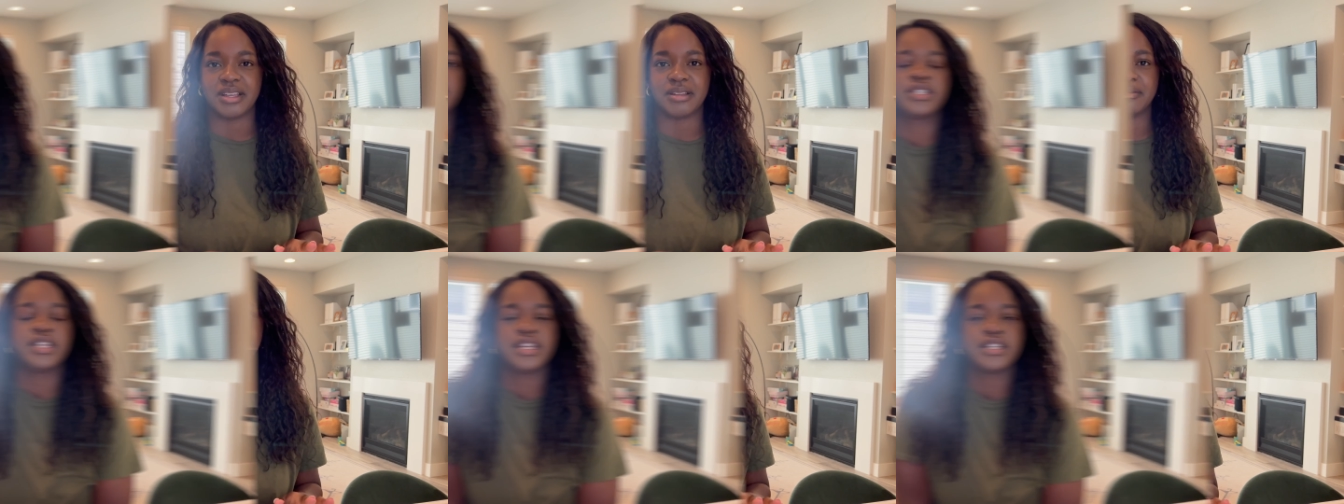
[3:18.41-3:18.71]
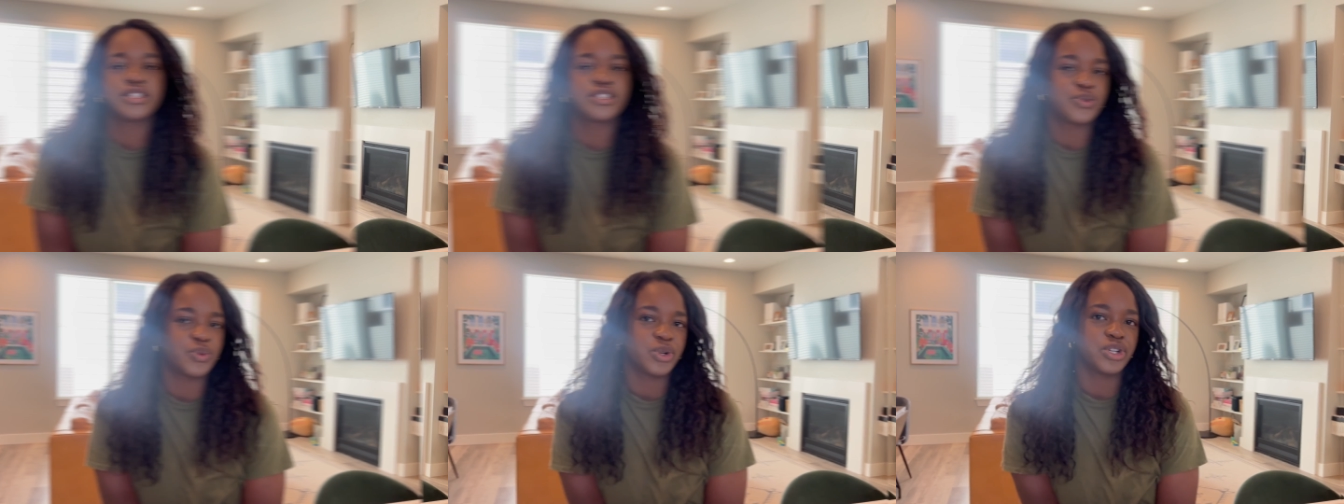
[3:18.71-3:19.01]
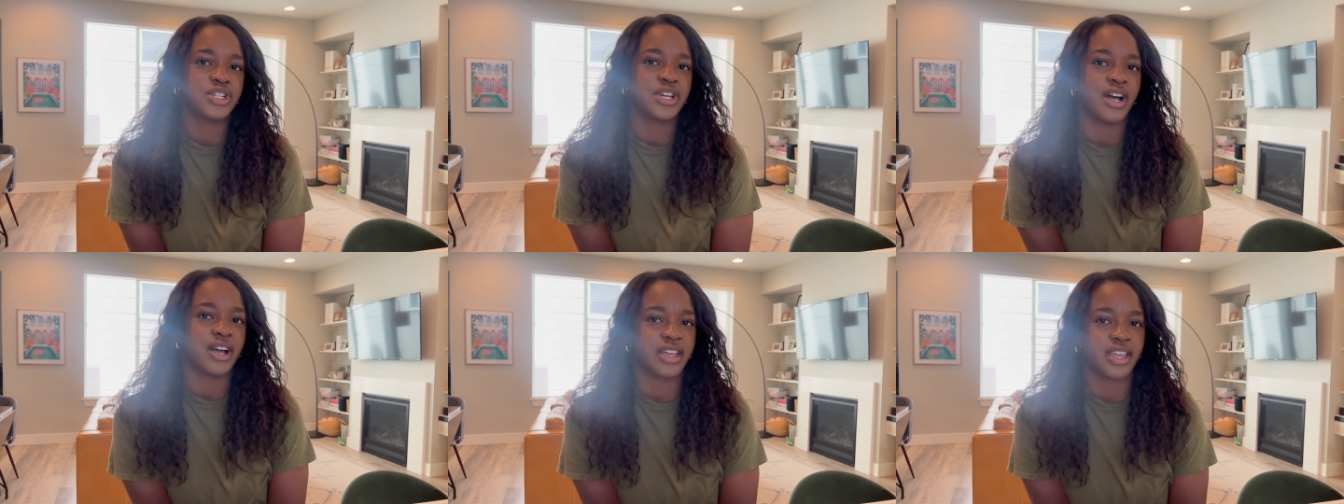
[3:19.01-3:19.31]
Since
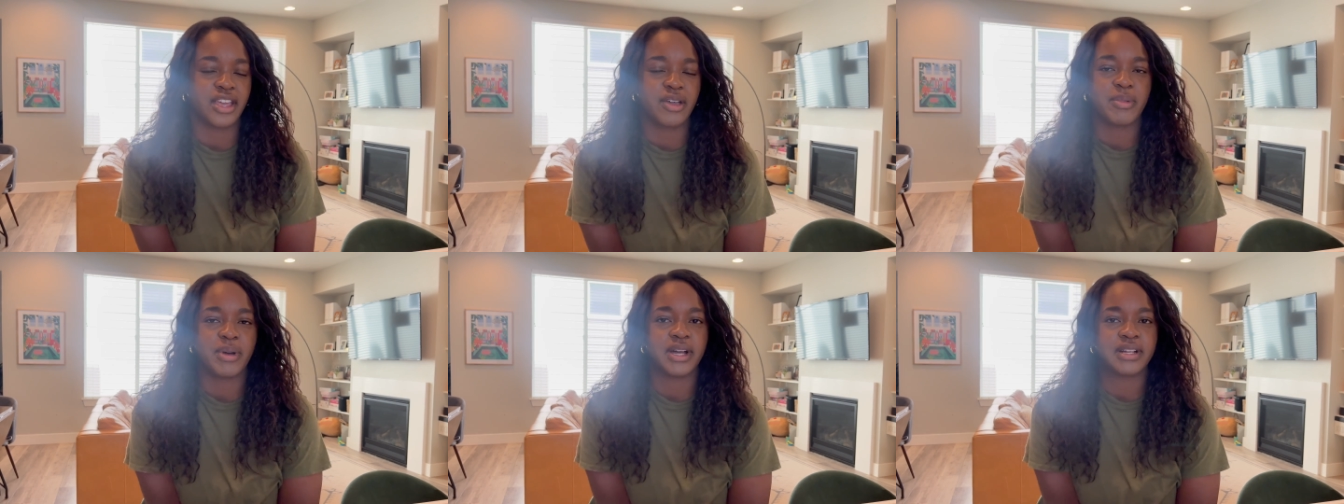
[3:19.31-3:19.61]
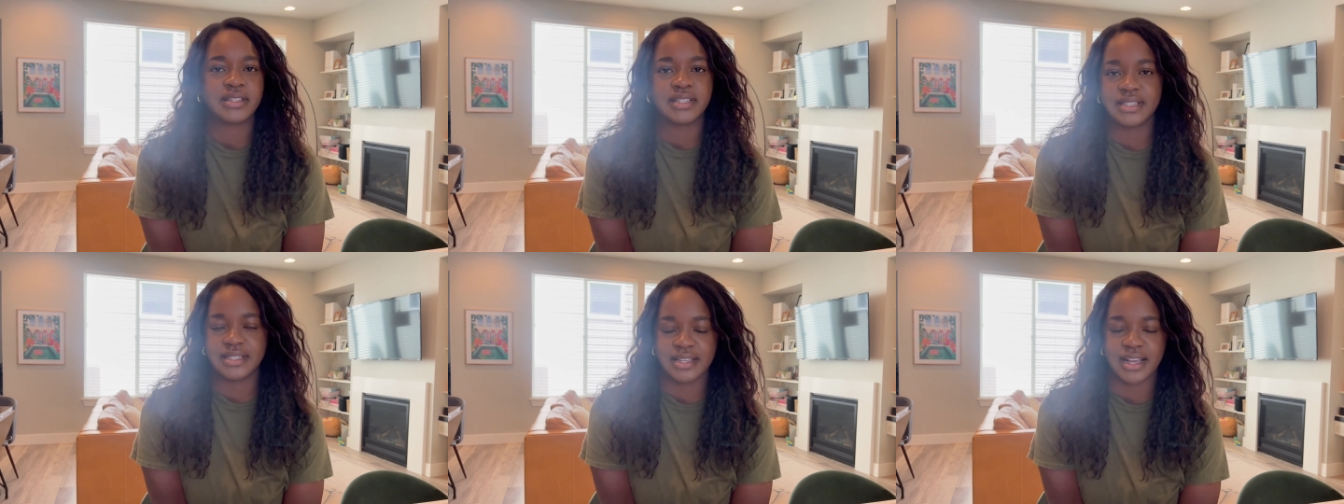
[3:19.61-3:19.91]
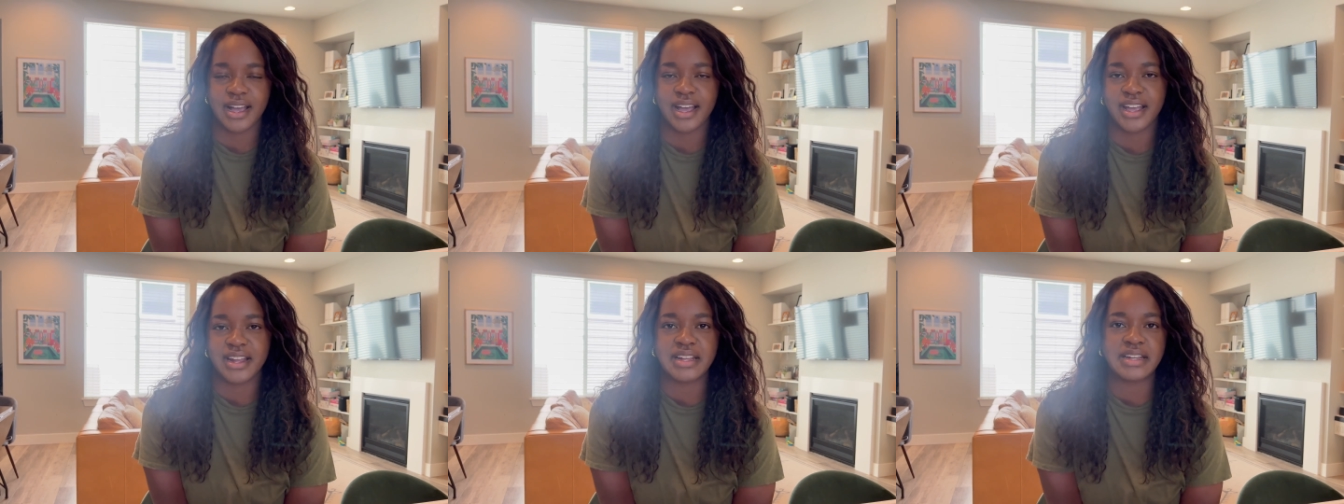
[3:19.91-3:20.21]
we're talking about
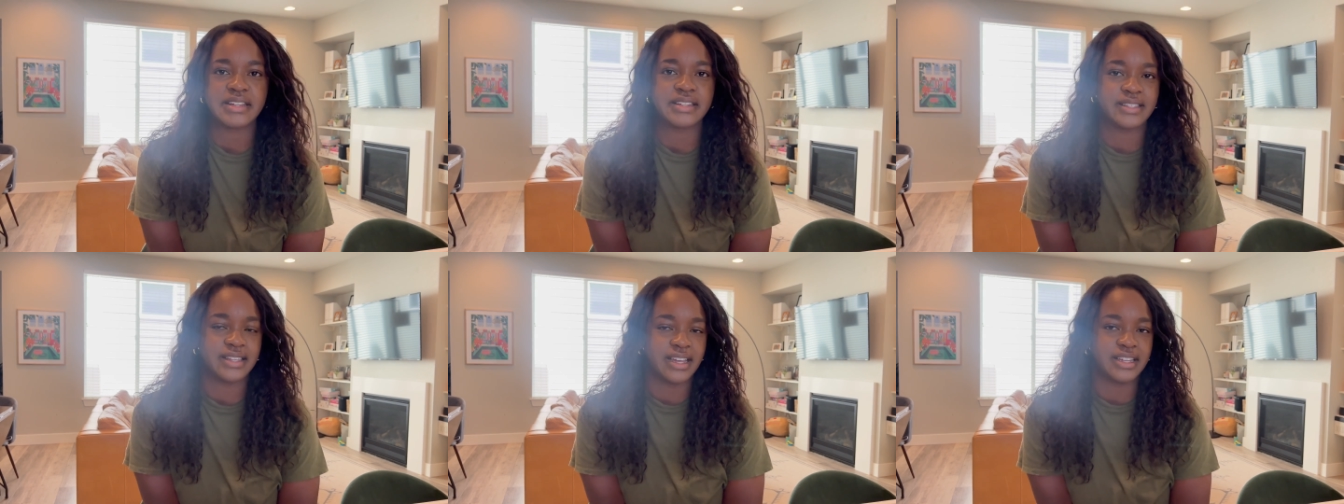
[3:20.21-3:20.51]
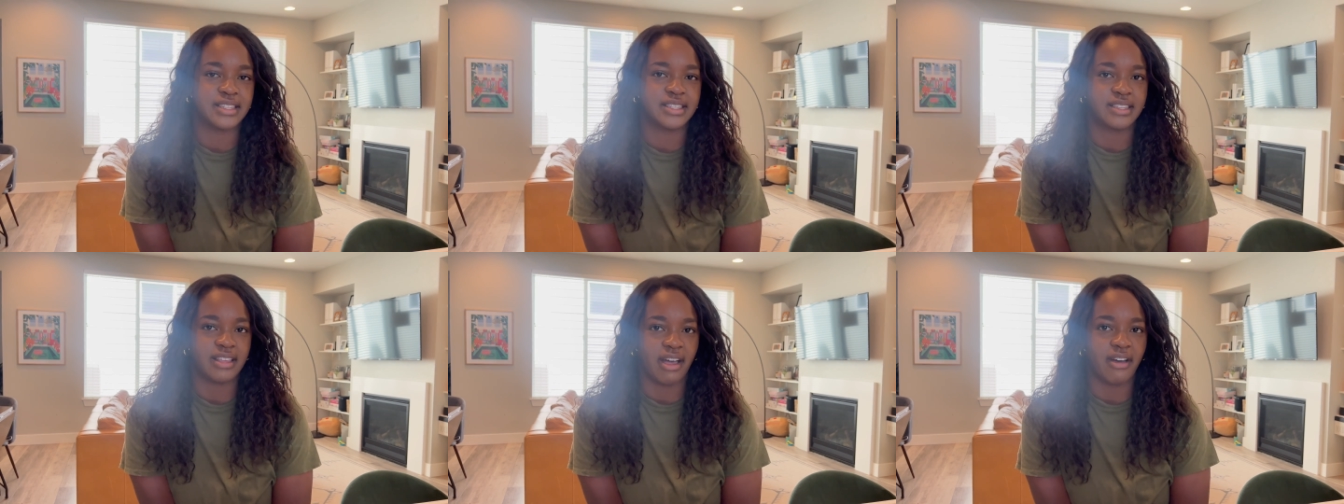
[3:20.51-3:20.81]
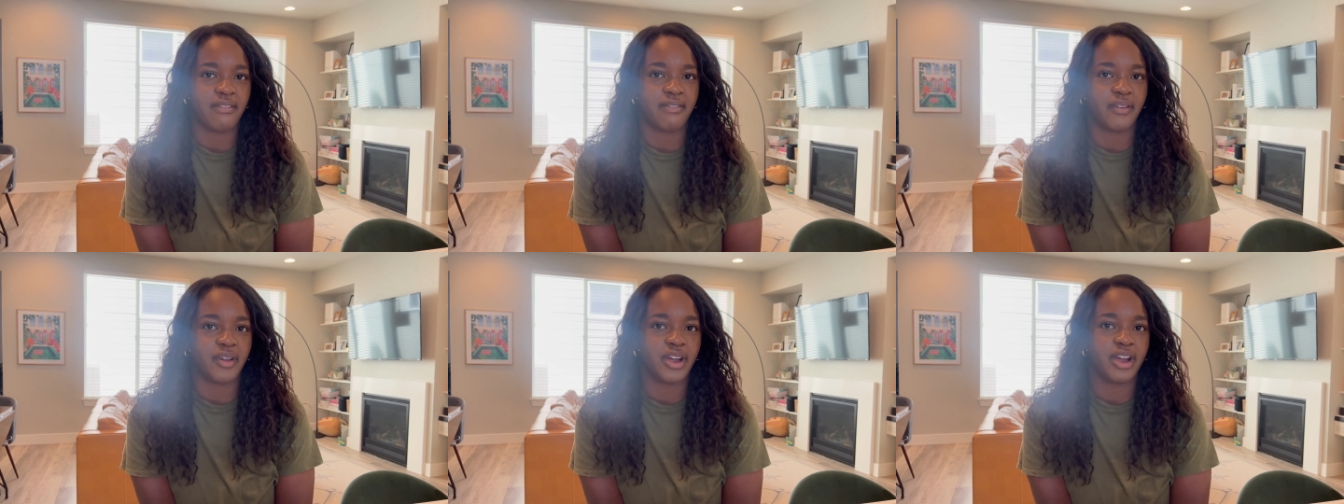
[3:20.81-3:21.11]
design and design
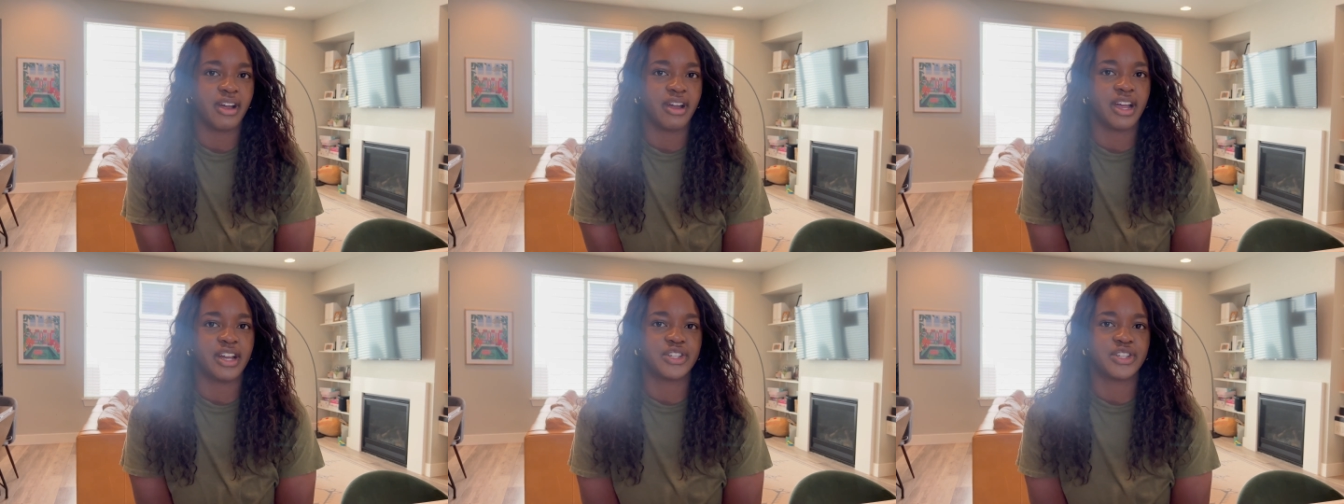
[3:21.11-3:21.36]
software,